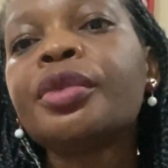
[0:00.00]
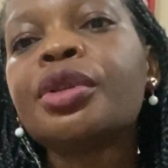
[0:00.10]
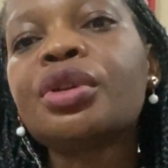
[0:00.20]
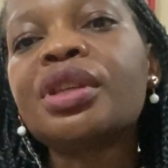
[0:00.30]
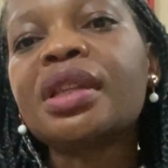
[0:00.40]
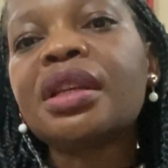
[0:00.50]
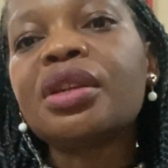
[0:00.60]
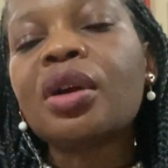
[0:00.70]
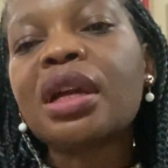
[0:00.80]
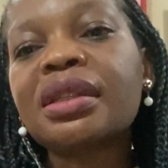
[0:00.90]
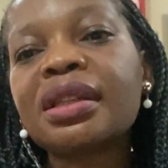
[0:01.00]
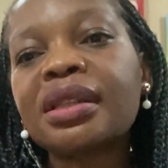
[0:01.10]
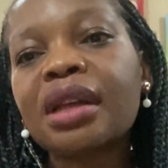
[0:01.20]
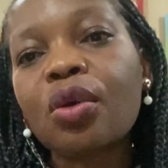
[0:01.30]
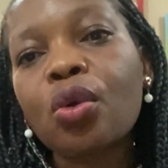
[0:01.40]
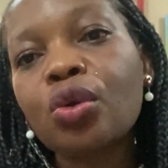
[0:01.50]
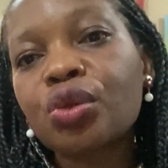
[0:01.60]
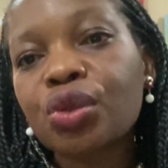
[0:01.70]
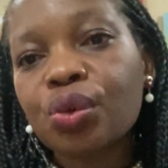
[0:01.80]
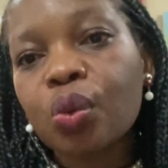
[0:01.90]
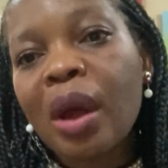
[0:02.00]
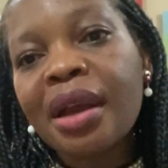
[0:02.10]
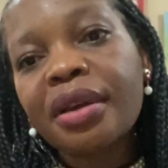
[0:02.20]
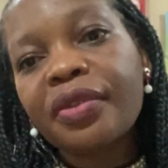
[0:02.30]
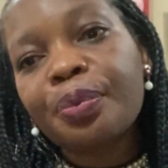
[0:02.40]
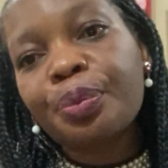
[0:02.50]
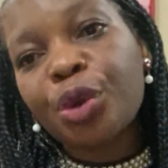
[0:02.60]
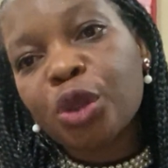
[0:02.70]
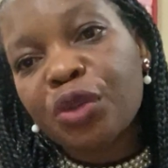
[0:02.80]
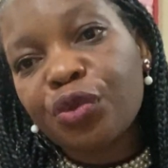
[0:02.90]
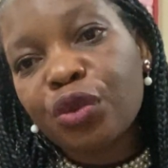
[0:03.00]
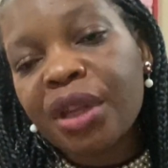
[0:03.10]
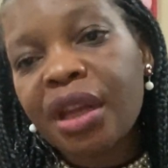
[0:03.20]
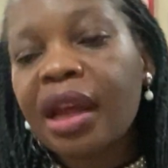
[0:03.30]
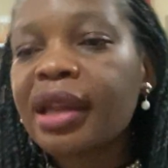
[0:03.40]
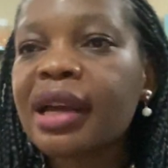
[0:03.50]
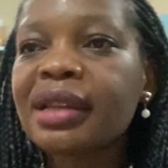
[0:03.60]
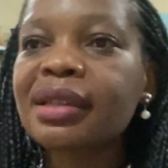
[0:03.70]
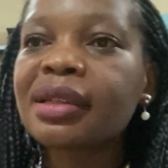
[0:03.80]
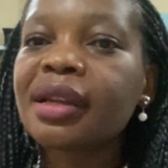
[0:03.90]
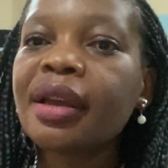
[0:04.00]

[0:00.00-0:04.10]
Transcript: So she said the younger sister cooked one beautiful day like that.